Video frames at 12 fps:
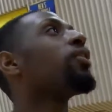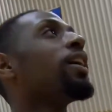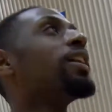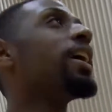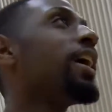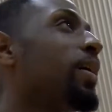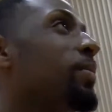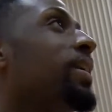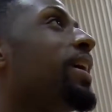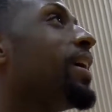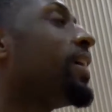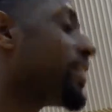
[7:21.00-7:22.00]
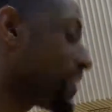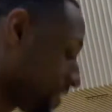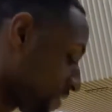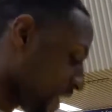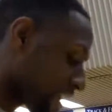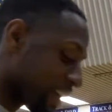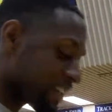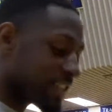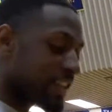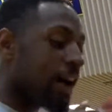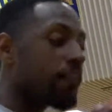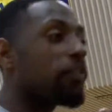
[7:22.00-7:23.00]
right now, man. So I got to
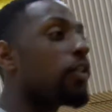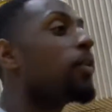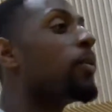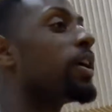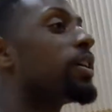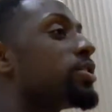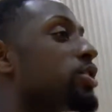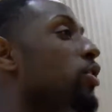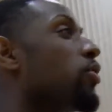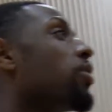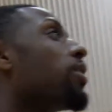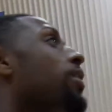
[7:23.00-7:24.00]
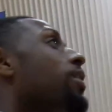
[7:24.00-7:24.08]
sit out for a week or two.